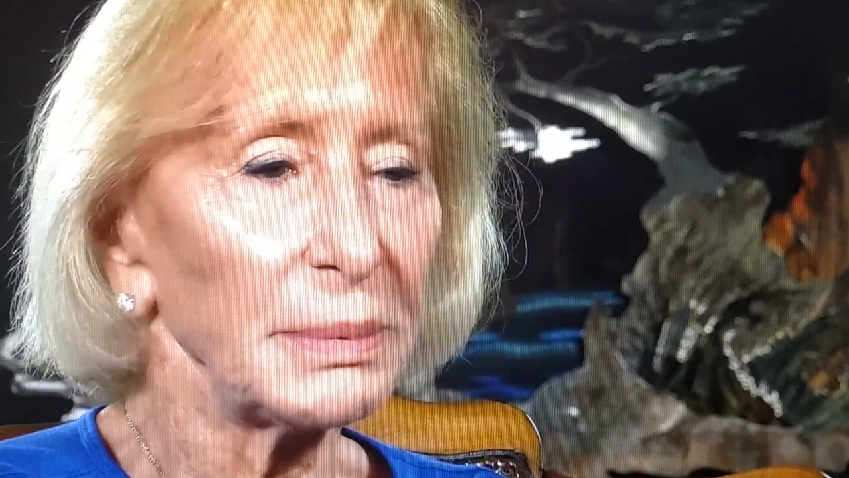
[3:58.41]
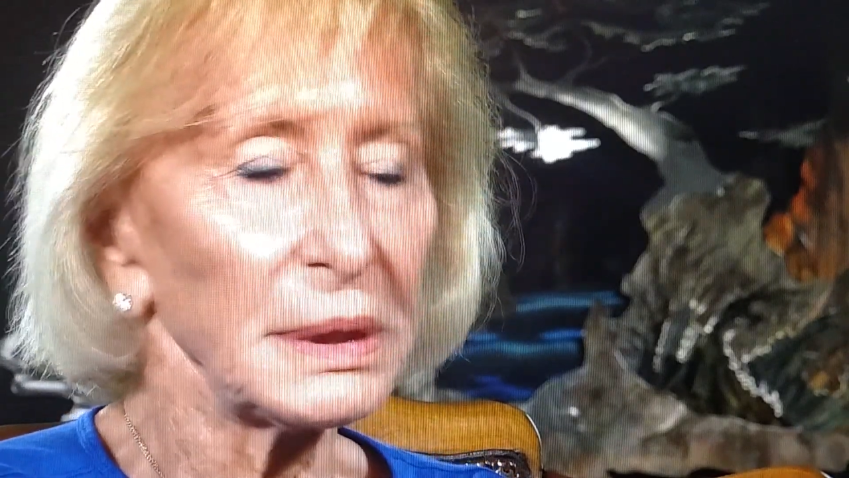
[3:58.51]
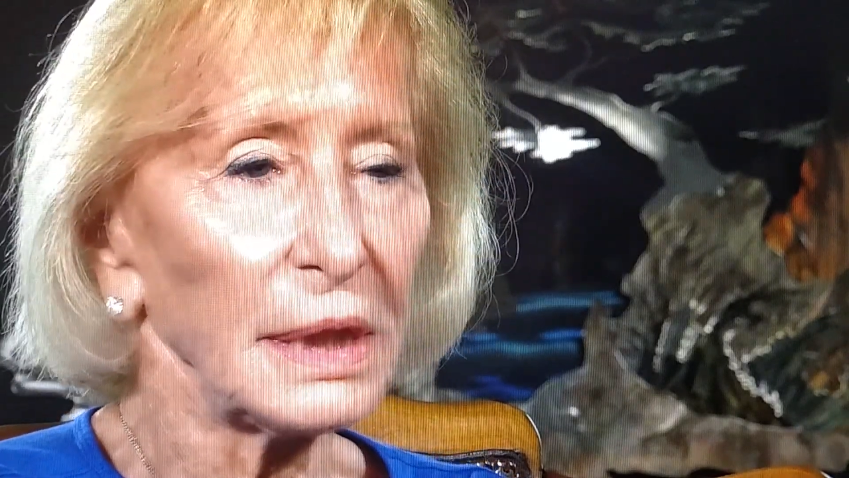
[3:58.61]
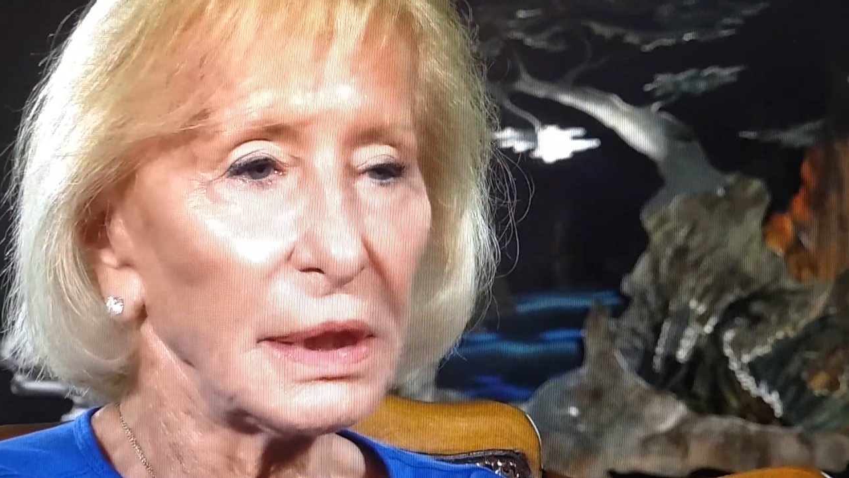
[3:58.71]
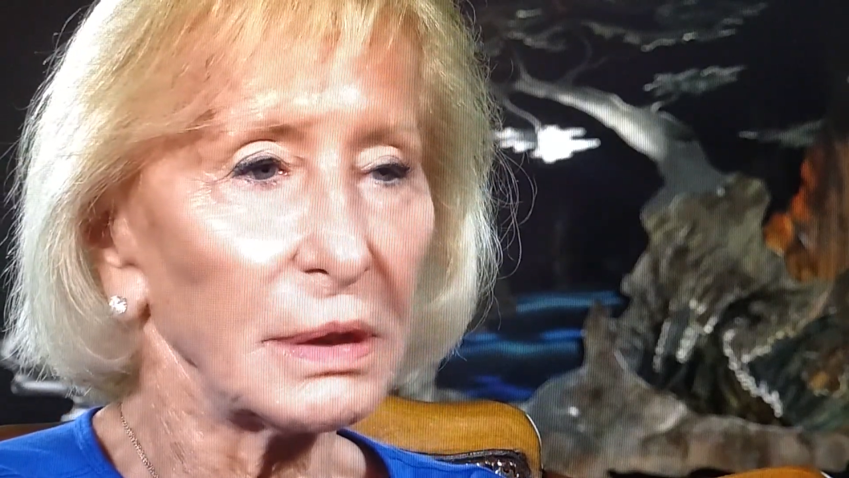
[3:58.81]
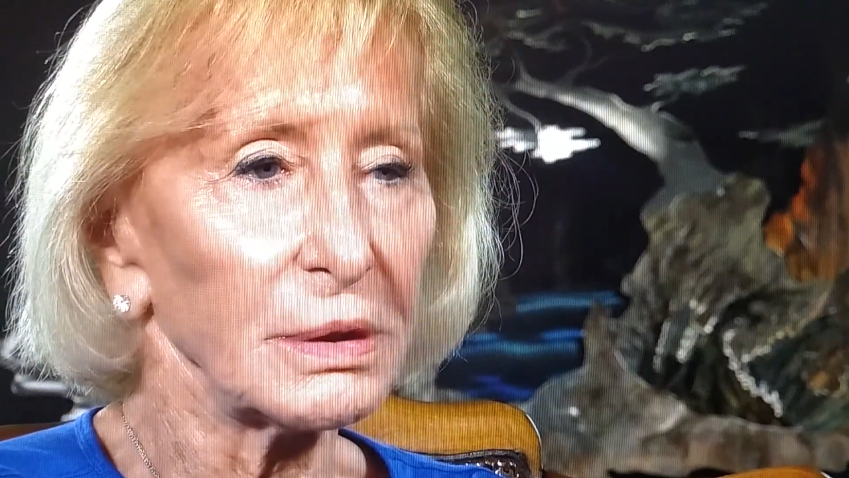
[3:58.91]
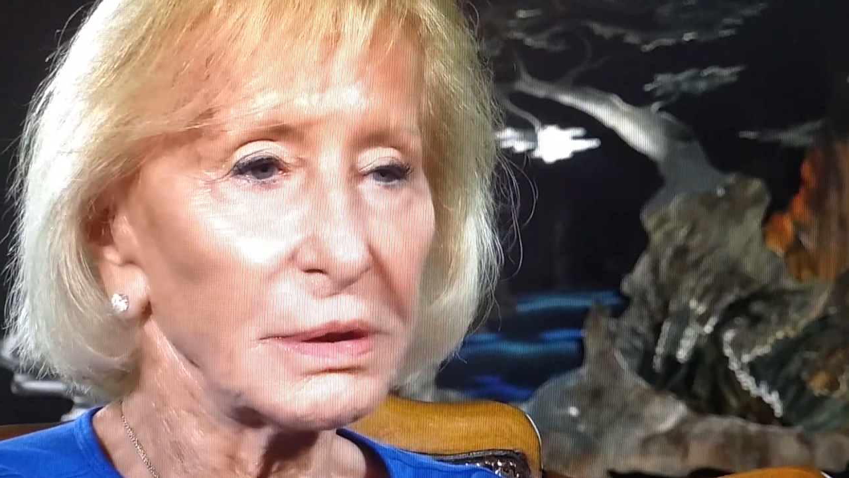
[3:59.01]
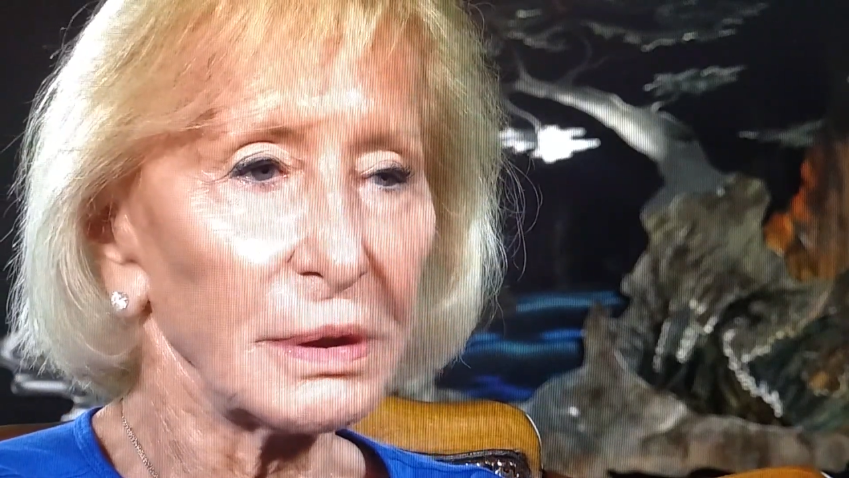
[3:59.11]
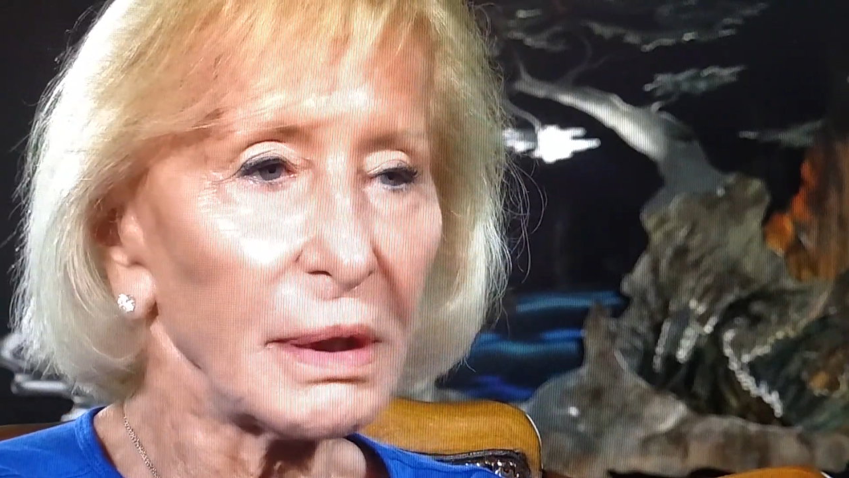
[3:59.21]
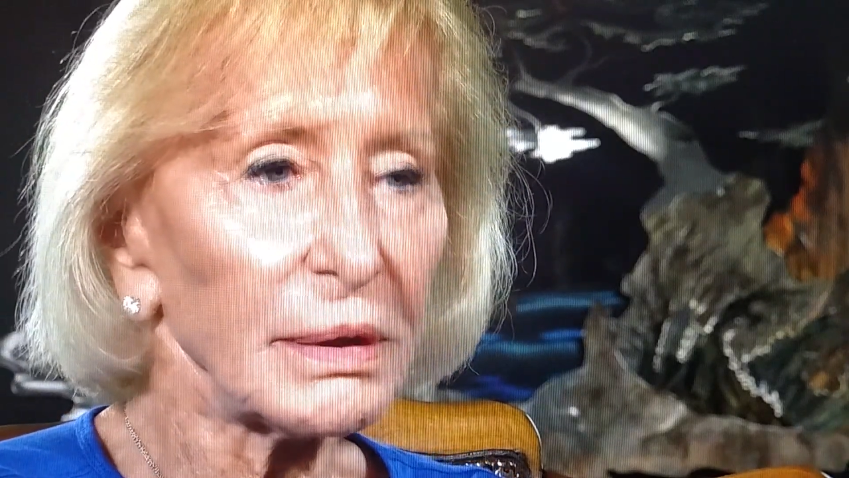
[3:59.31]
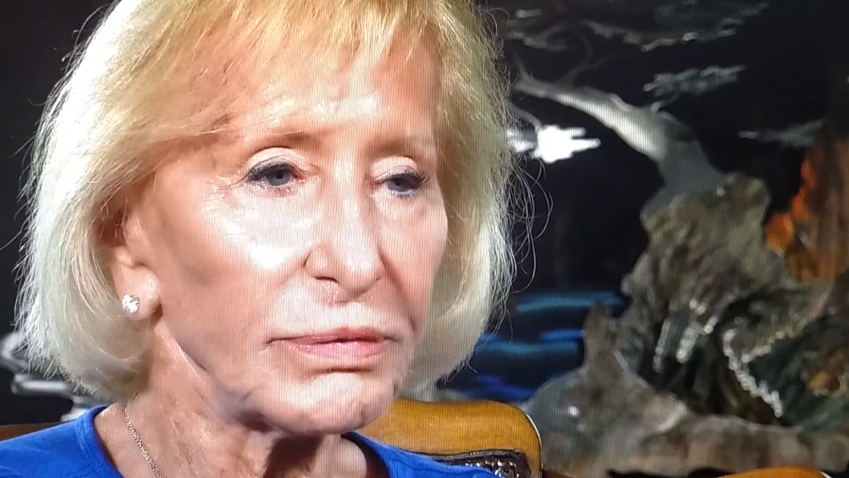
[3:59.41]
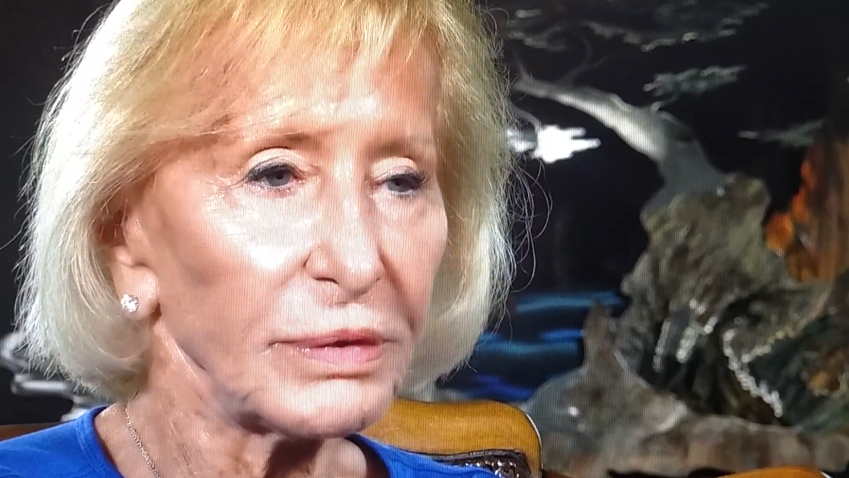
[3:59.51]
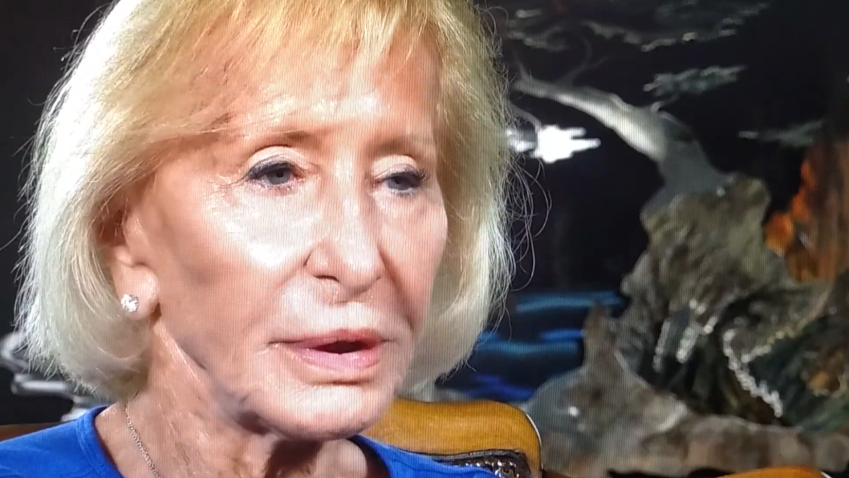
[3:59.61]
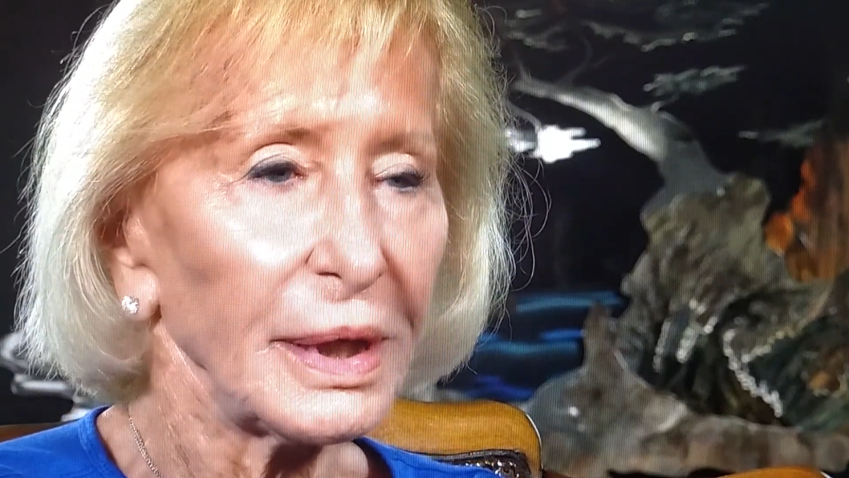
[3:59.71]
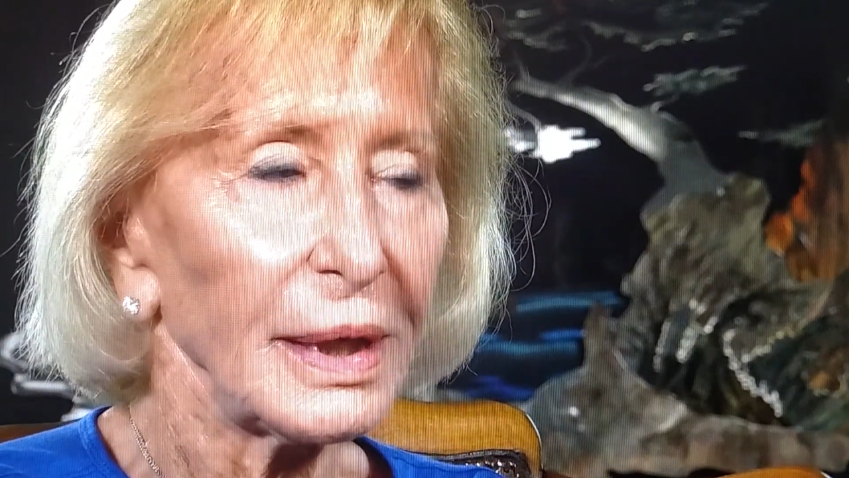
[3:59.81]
in naked on an elephant.